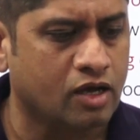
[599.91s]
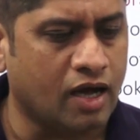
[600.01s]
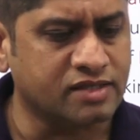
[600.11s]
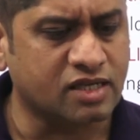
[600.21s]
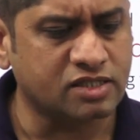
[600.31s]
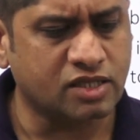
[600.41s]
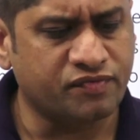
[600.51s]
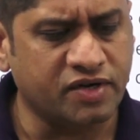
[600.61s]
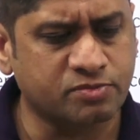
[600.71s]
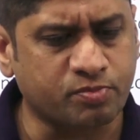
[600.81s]
Answer is, if
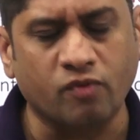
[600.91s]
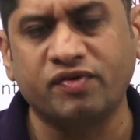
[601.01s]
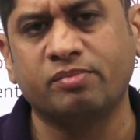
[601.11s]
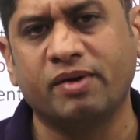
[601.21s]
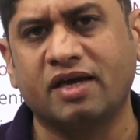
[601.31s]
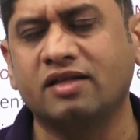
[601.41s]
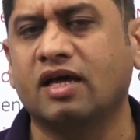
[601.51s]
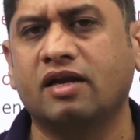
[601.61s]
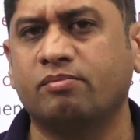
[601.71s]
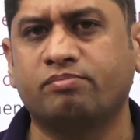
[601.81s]
it is profit making,
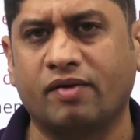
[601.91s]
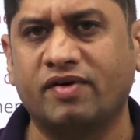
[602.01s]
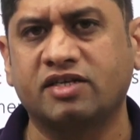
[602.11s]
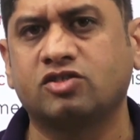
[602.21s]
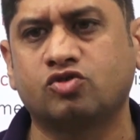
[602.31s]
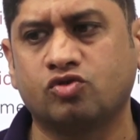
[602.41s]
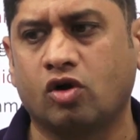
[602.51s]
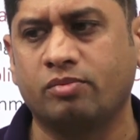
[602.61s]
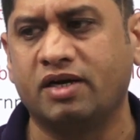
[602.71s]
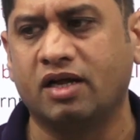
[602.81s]
then privatization should
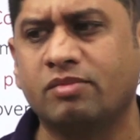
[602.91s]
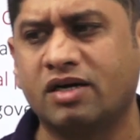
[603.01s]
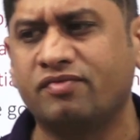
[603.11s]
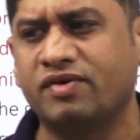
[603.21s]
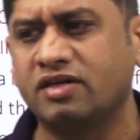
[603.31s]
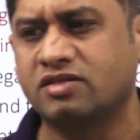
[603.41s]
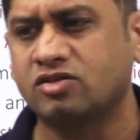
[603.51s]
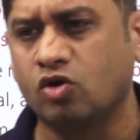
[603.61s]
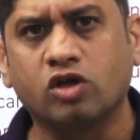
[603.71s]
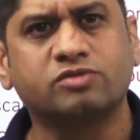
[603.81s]
not be but if it is
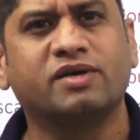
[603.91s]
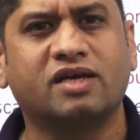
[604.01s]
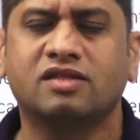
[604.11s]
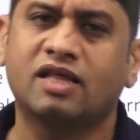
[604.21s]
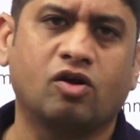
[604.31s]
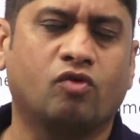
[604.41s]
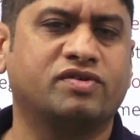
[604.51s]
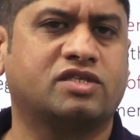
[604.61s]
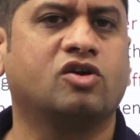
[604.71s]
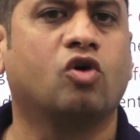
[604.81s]
loss making, then
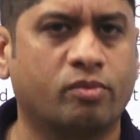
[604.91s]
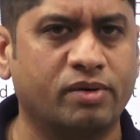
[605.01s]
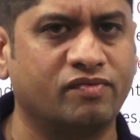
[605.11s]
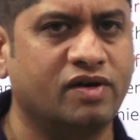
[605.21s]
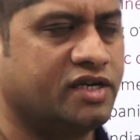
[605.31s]
obviously government will